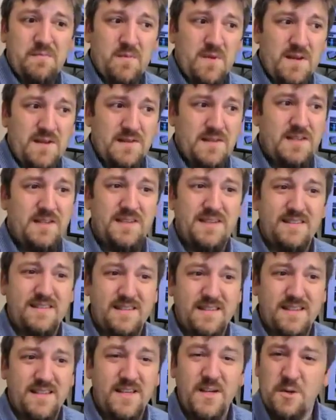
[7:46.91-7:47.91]
well,
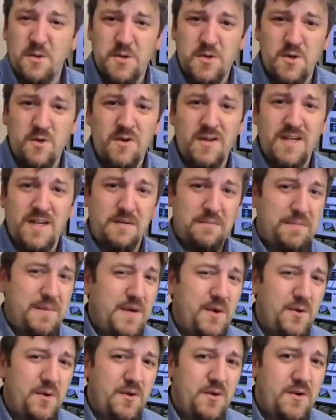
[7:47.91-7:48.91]
user and
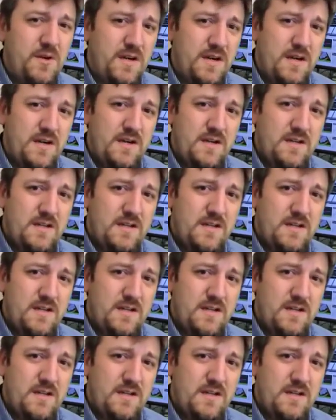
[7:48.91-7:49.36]
computer